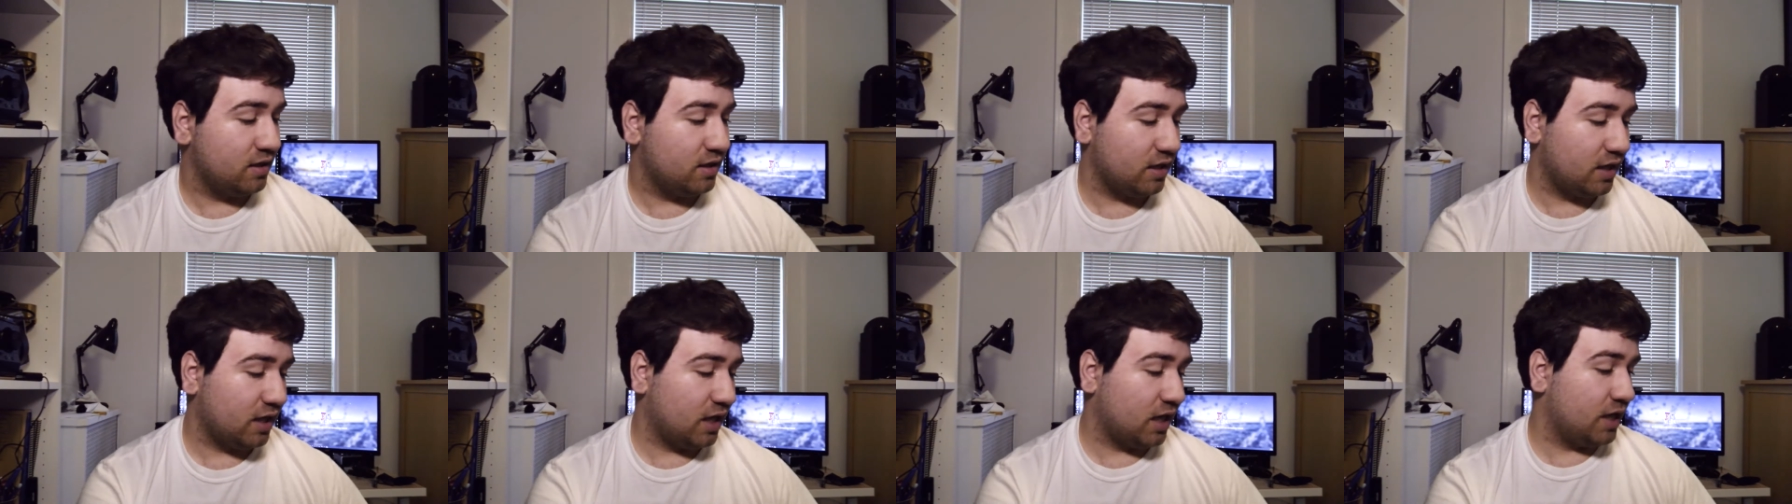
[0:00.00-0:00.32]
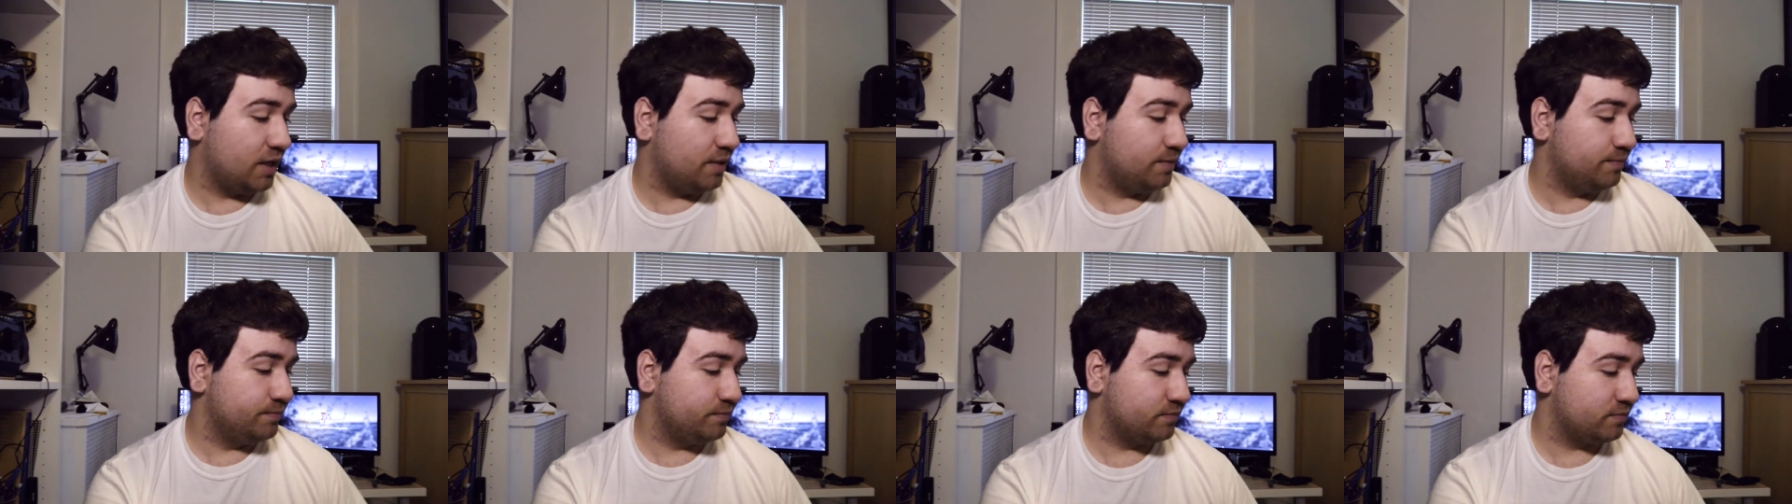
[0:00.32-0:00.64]

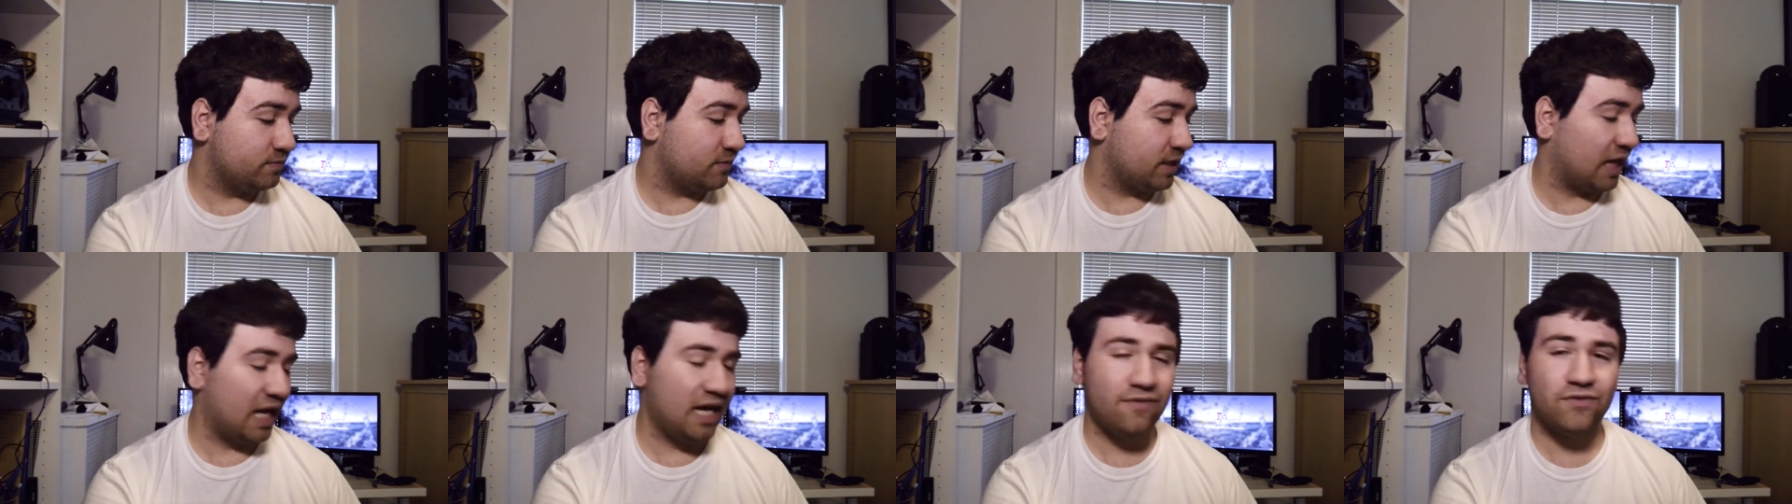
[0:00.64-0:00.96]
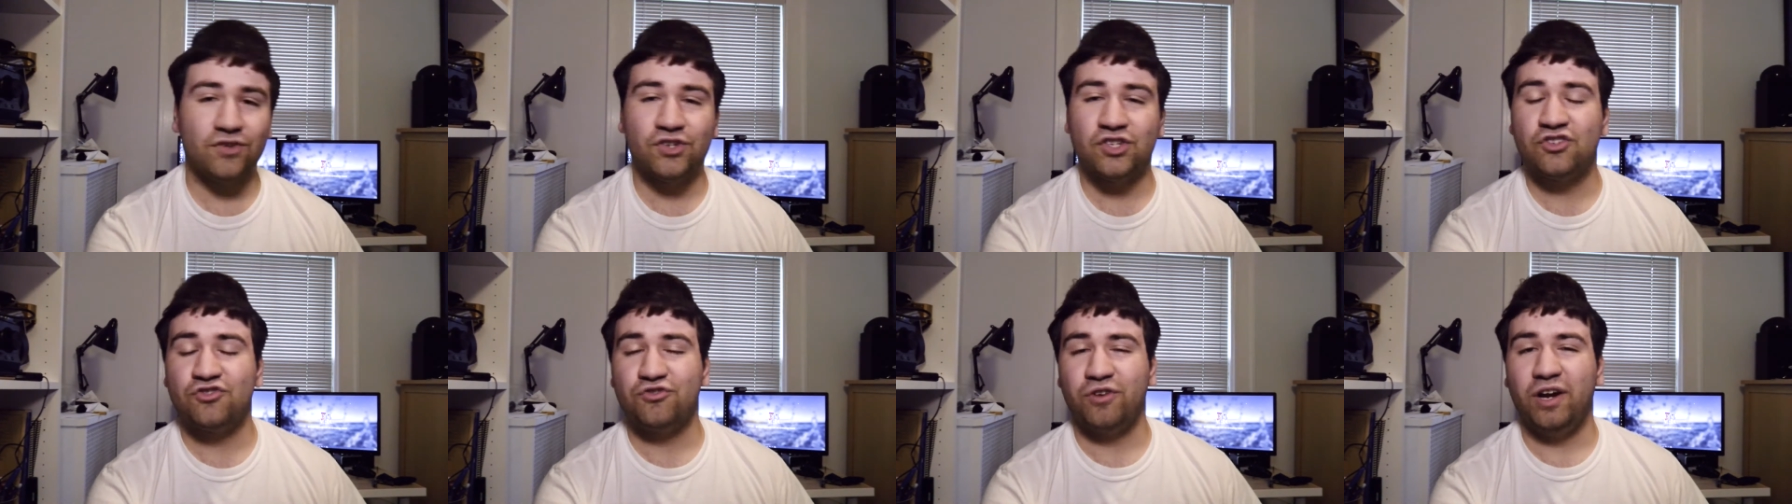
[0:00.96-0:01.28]
kind of
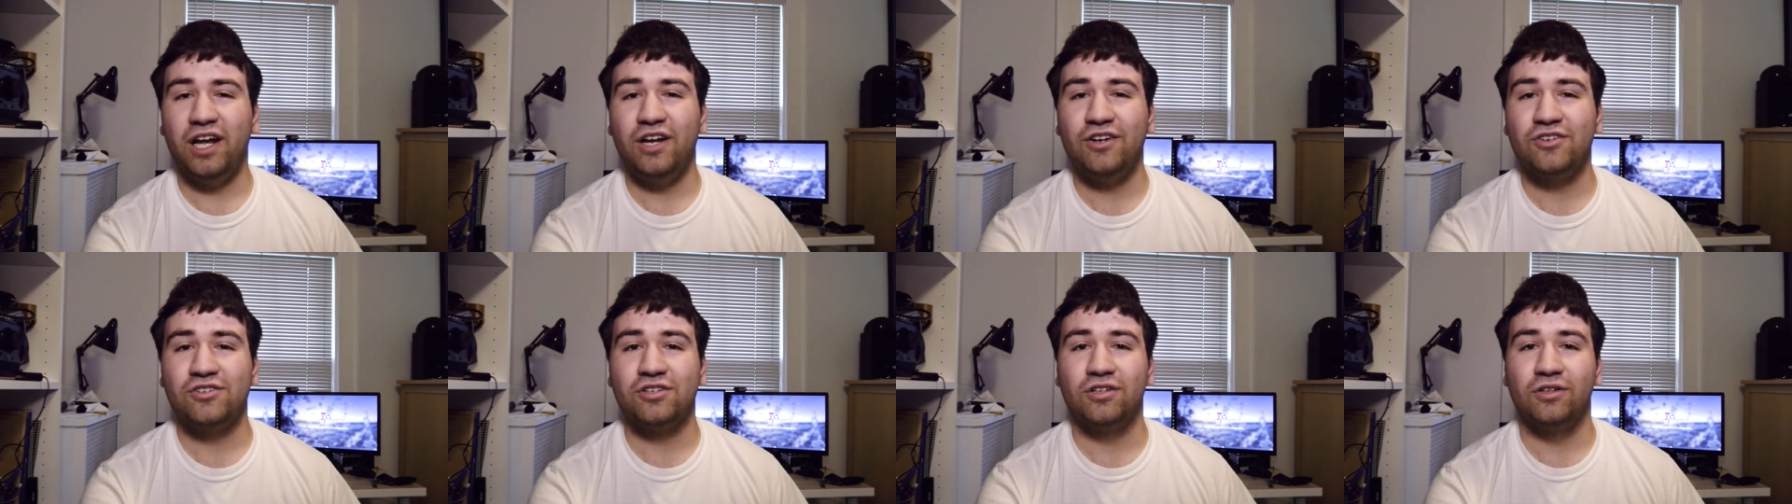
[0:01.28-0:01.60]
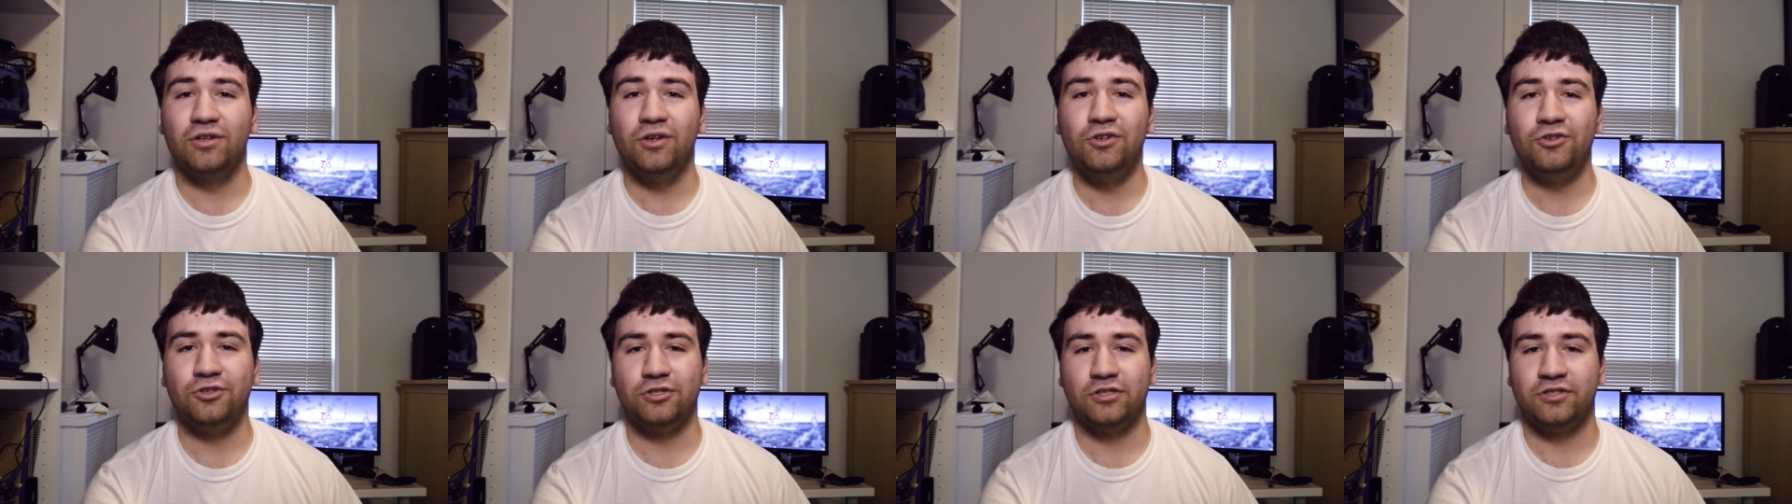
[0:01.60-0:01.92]
a strange
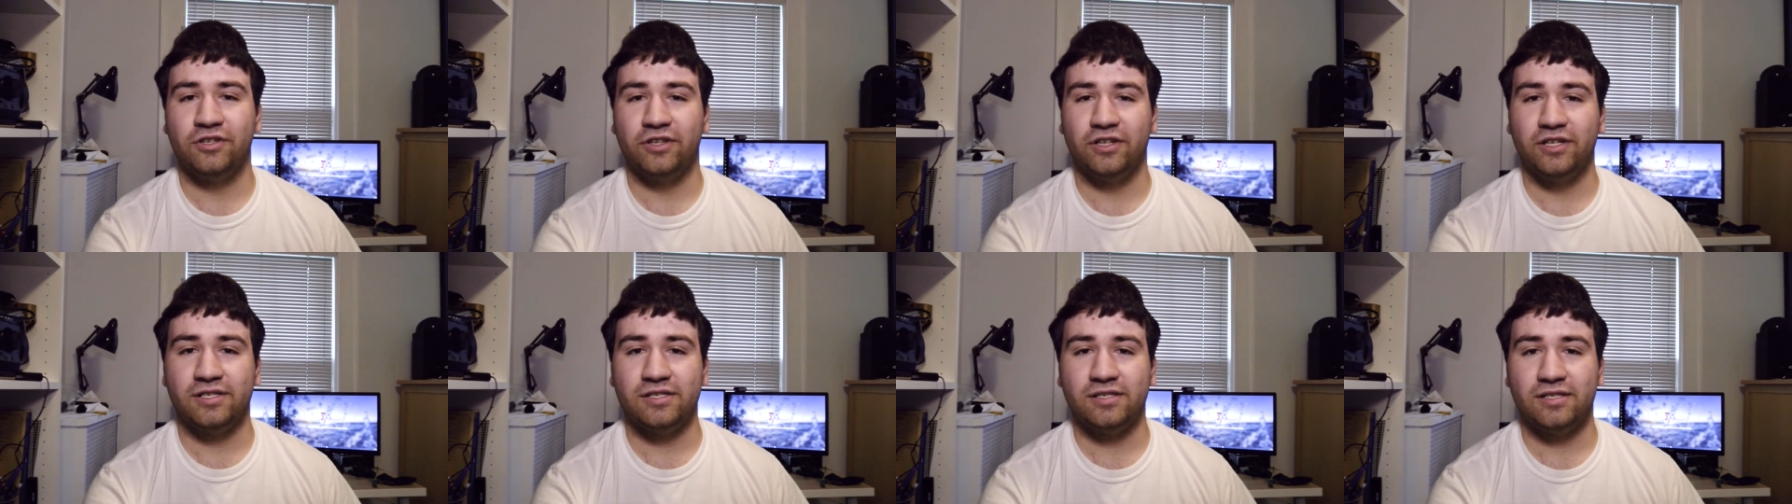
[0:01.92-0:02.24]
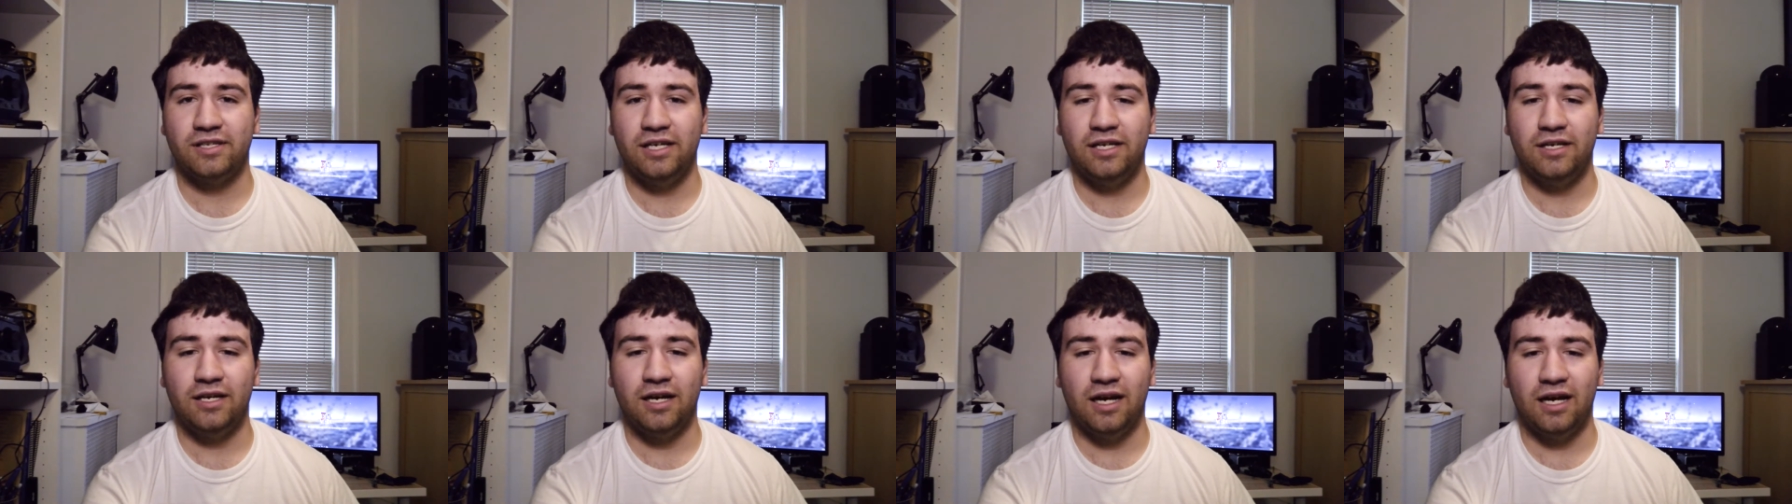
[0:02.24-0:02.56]
solution to this
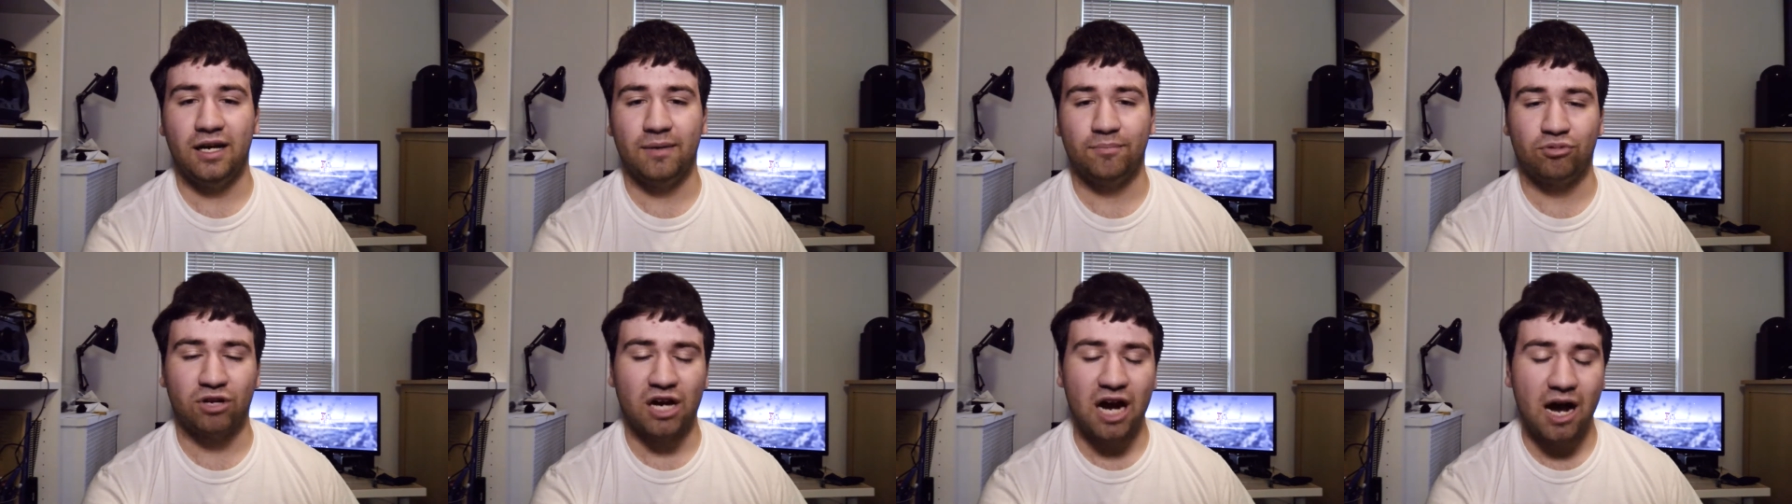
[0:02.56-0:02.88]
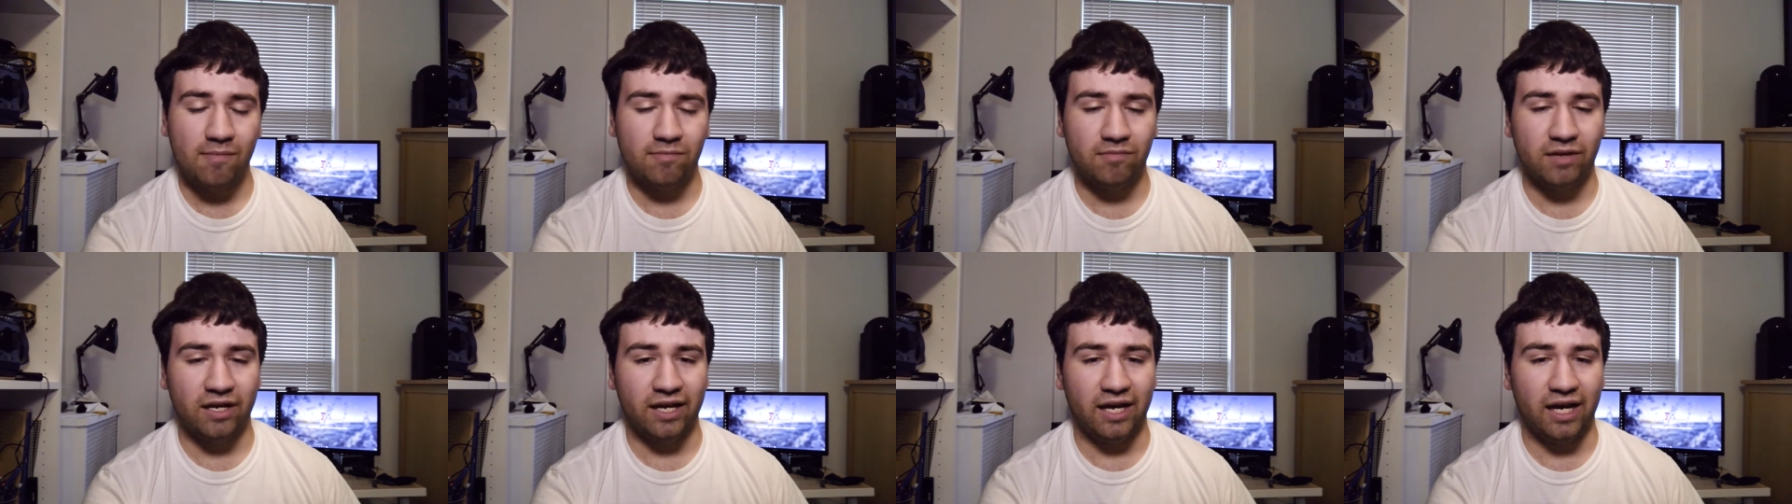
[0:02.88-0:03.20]

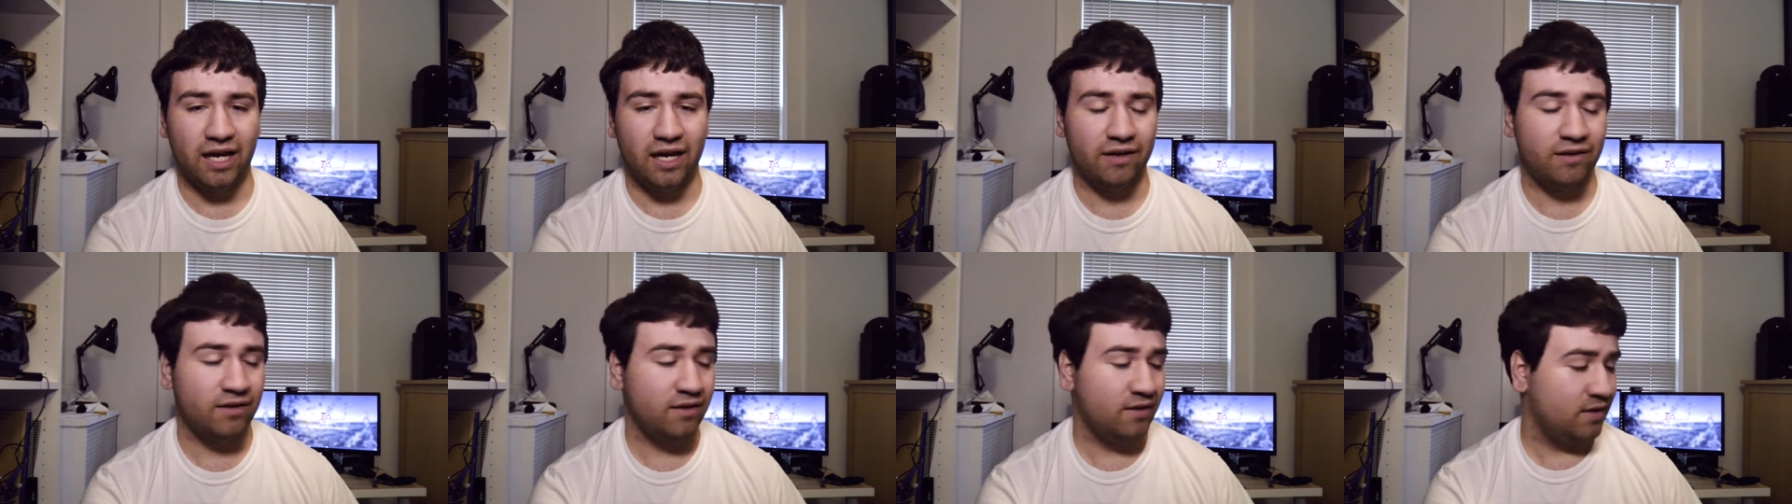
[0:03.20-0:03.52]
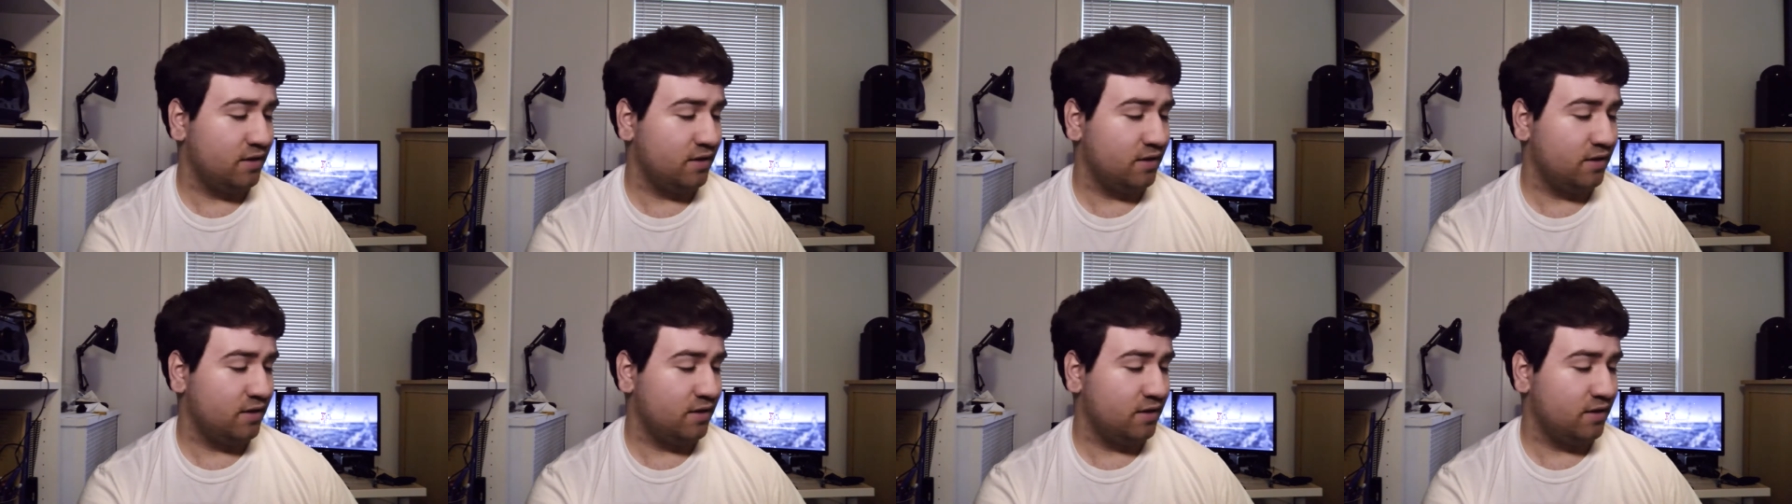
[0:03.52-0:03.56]
problem I had.